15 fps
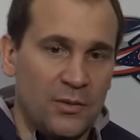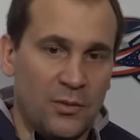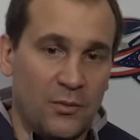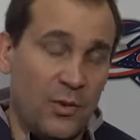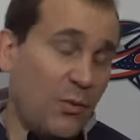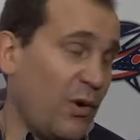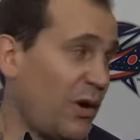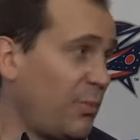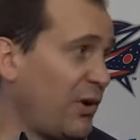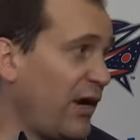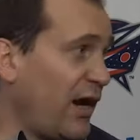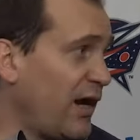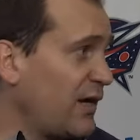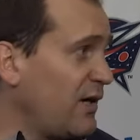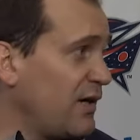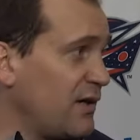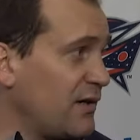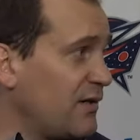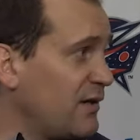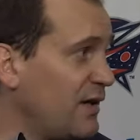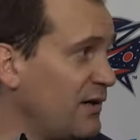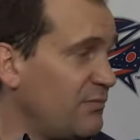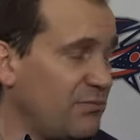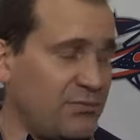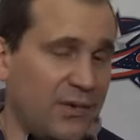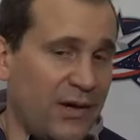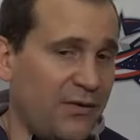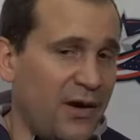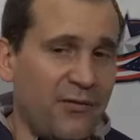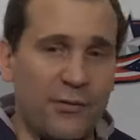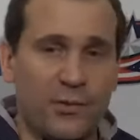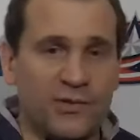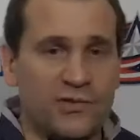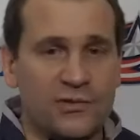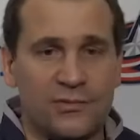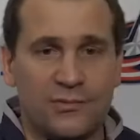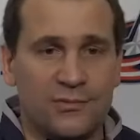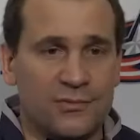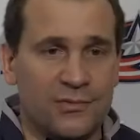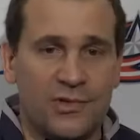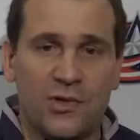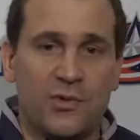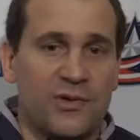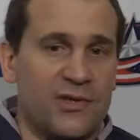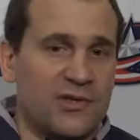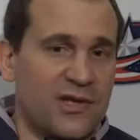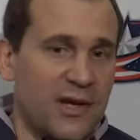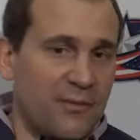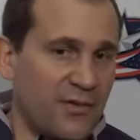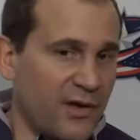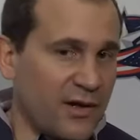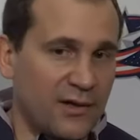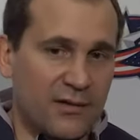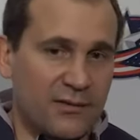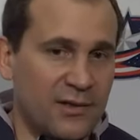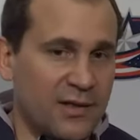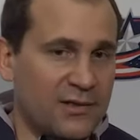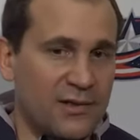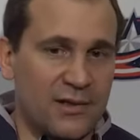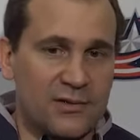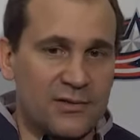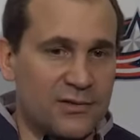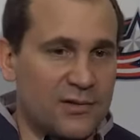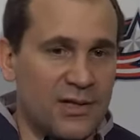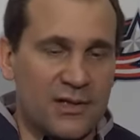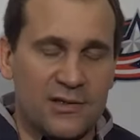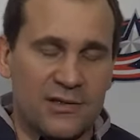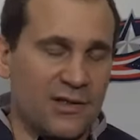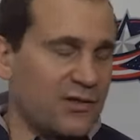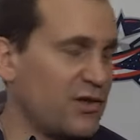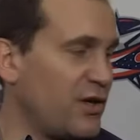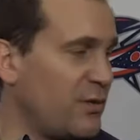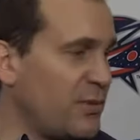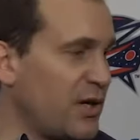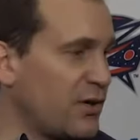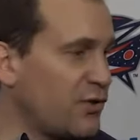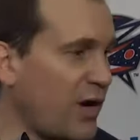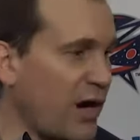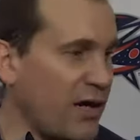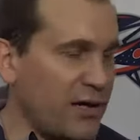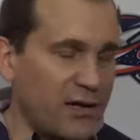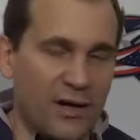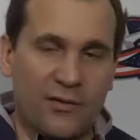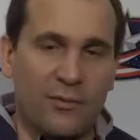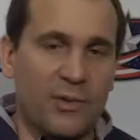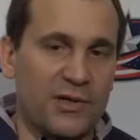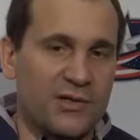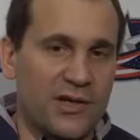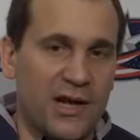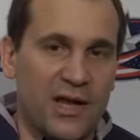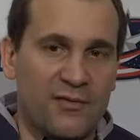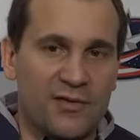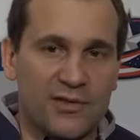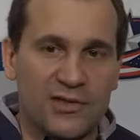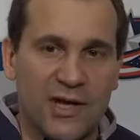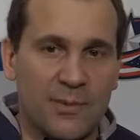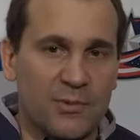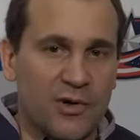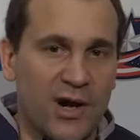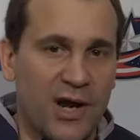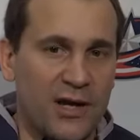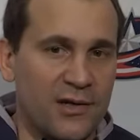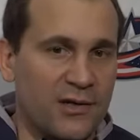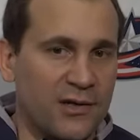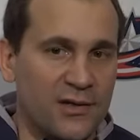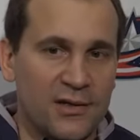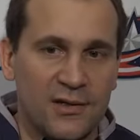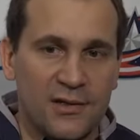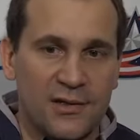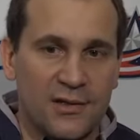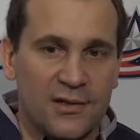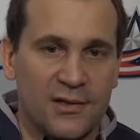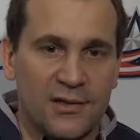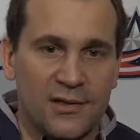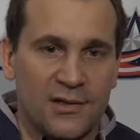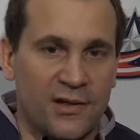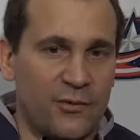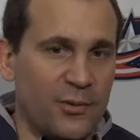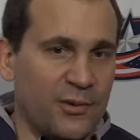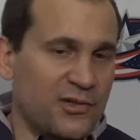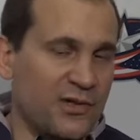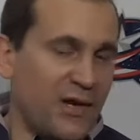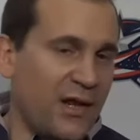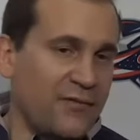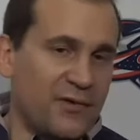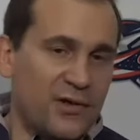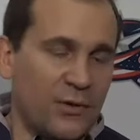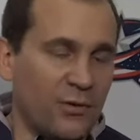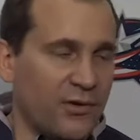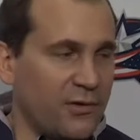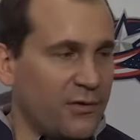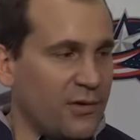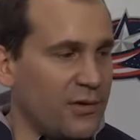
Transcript: We want to play hockey. Everyone's doing the same thing. It's going to be a grind. Everybody's going to have the same grind. Everybody's going to have to deal with